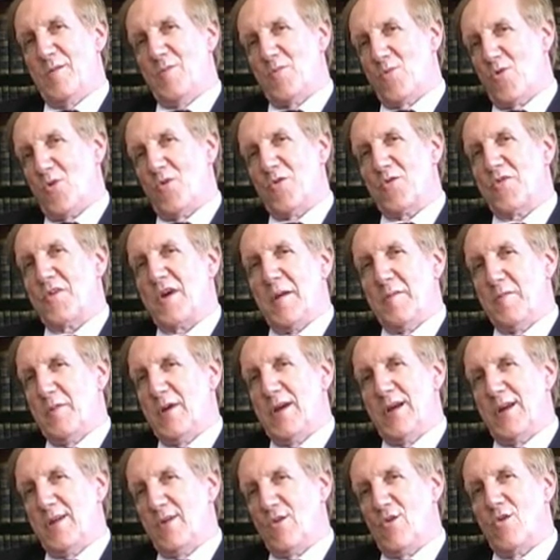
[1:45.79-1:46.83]

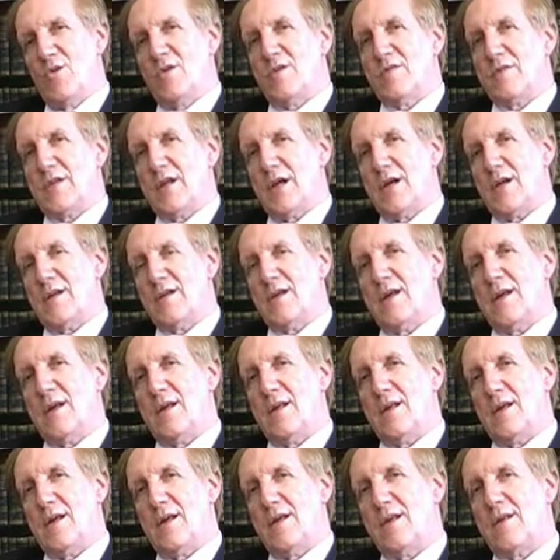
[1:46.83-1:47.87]
programming and all of that,
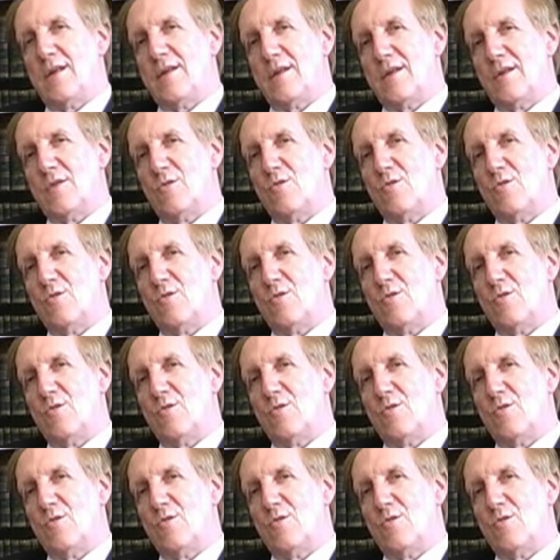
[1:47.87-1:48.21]
and